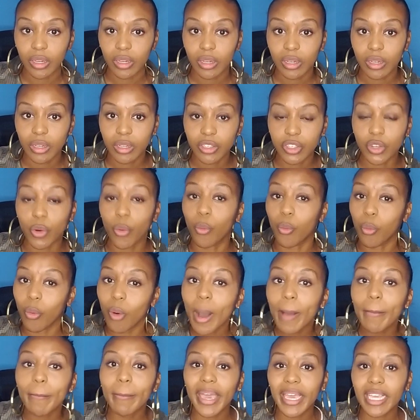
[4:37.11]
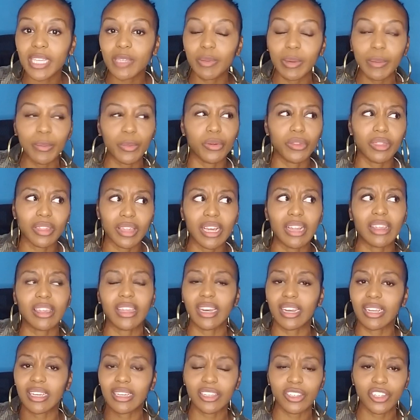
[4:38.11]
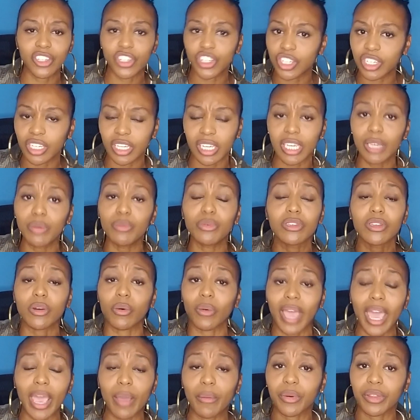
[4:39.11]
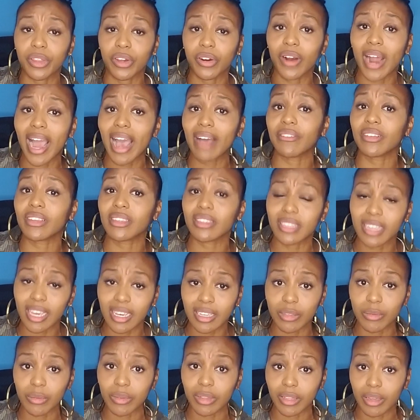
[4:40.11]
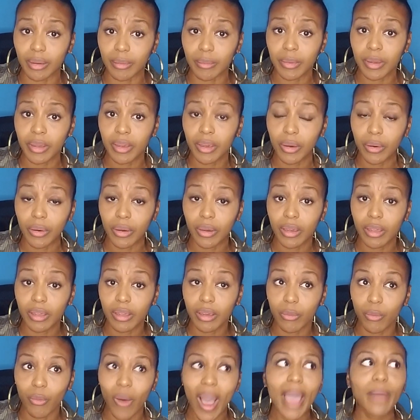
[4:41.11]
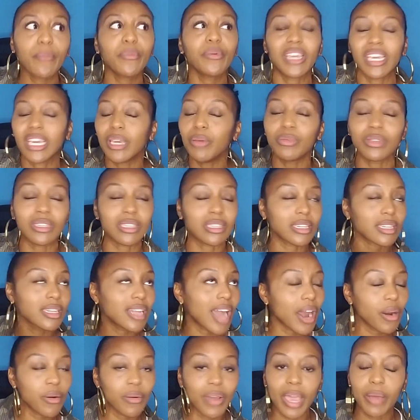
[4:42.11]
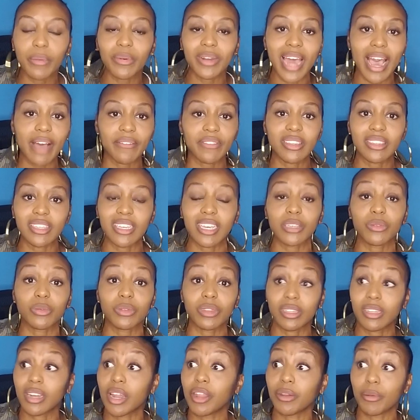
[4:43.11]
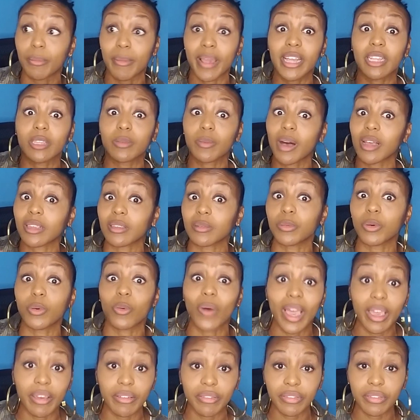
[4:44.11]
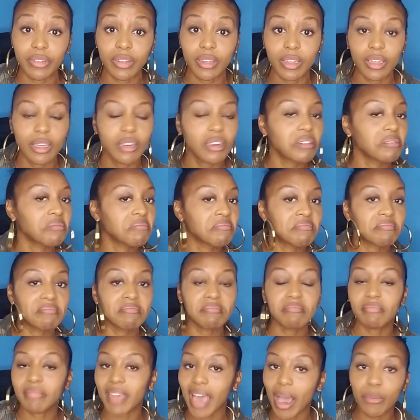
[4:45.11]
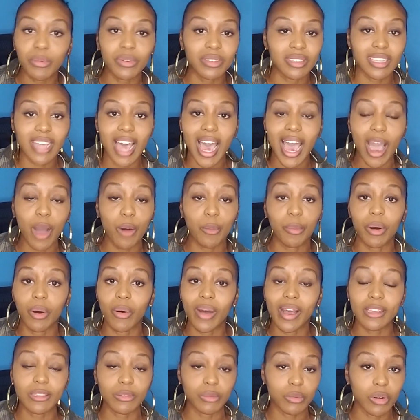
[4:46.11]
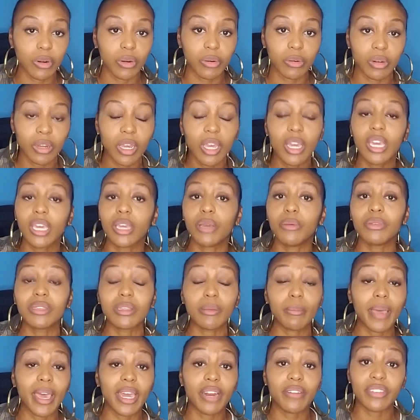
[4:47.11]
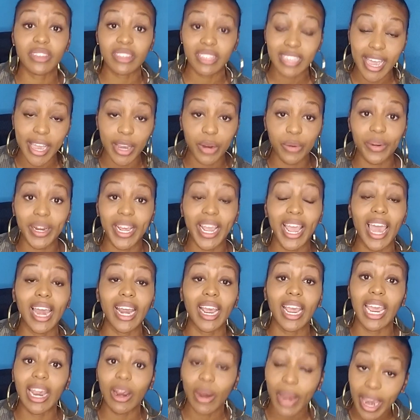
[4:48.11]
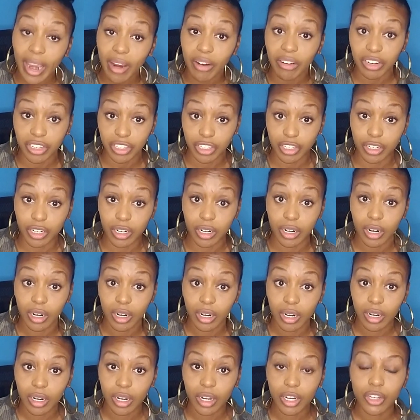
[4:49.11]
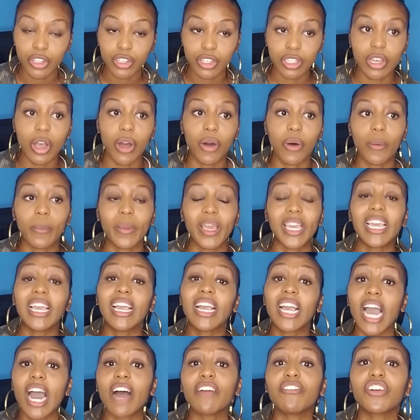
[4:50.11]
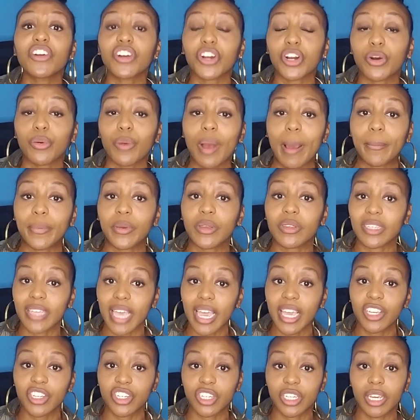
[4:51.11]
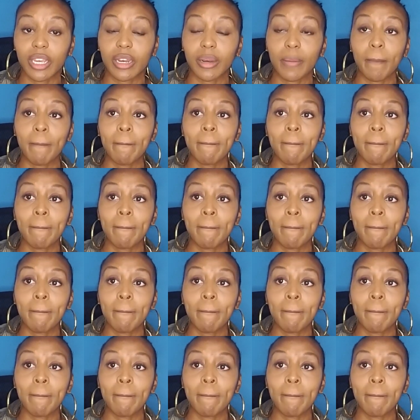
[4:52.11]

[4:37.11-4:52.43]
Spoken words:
So what makes people think that he was okay with her having sex with him? Why he was not okay with having sex with another man's possible wife? That was not how Boaz rolled. He was a man of integrity and character. So he covered her reputation.